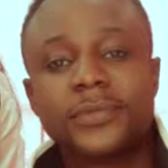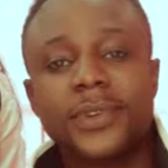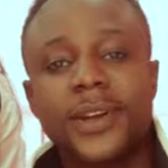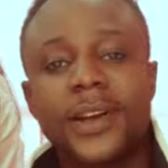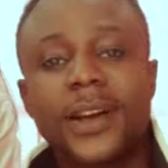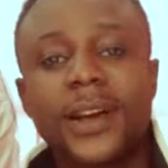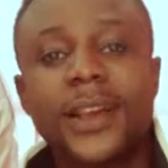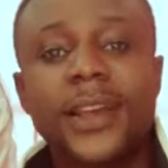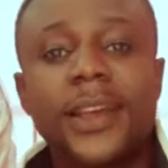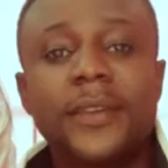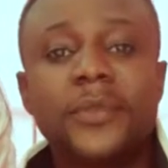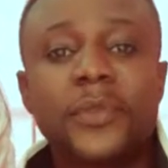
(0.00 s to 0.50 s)

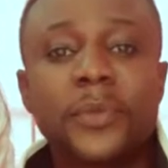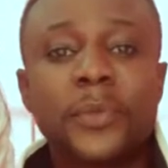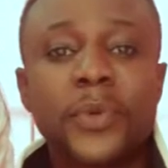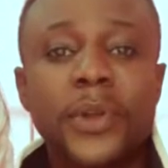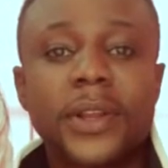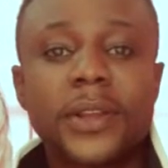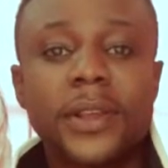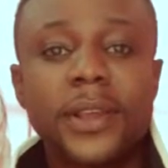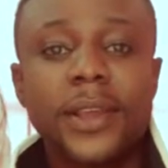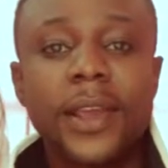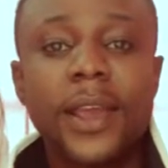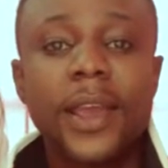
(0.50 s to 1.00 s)
Hi
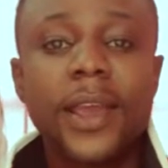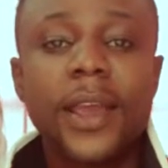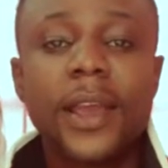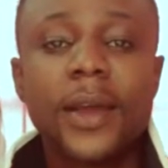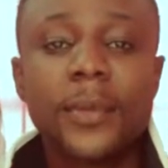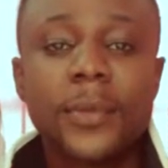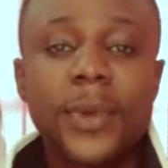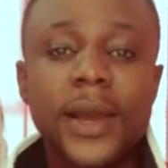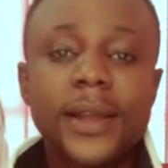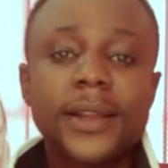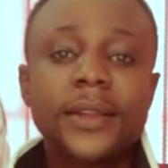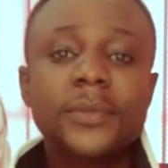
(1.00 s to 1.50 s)
everybody,
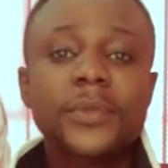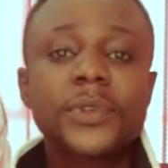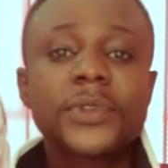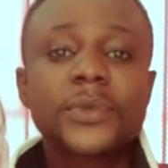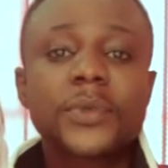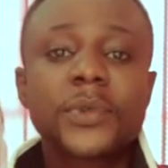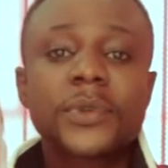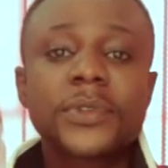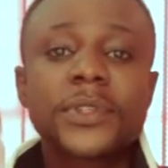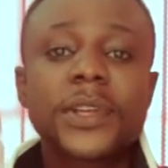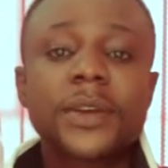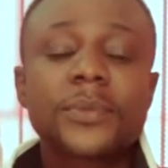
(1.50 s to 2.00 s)
my name is
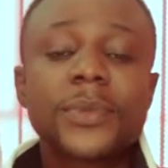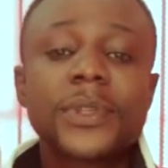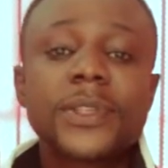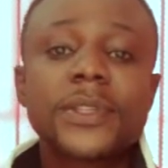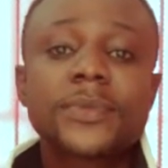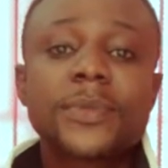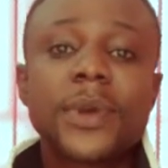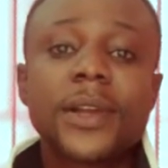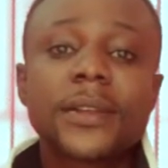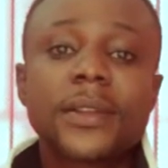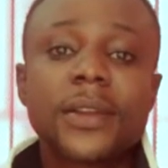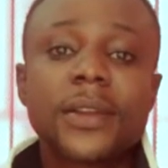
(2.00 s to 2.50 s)
World-Charming Smart